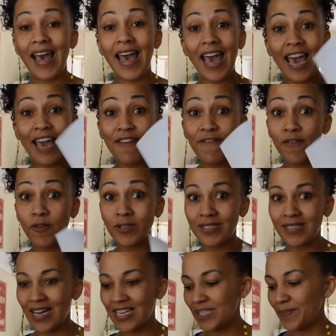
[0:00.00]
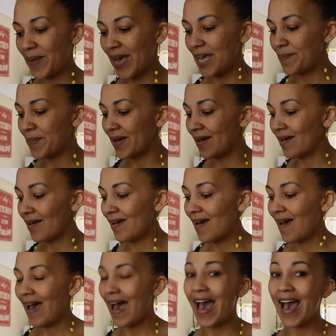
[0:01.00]
A4 size paper
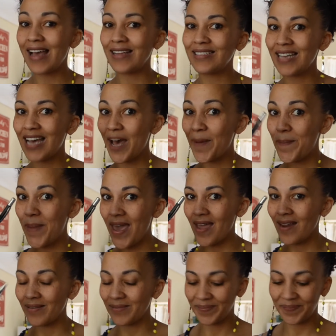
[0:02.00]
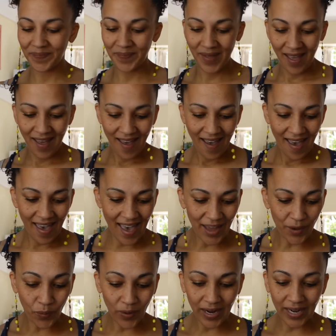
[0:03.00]
and a pen. And
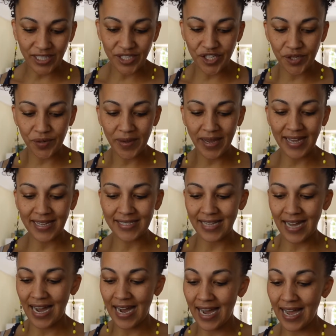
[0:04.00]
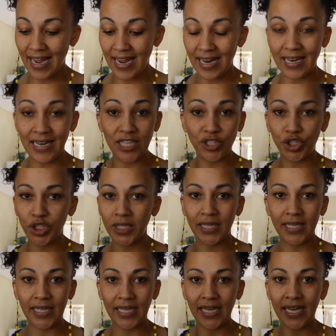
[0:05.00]
what I do is I
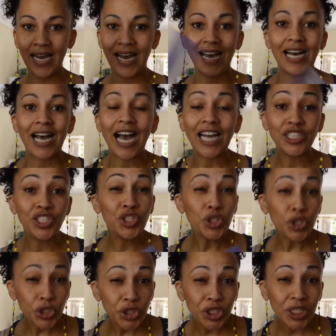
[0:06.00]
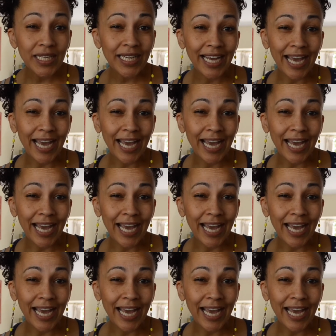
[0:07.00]
usually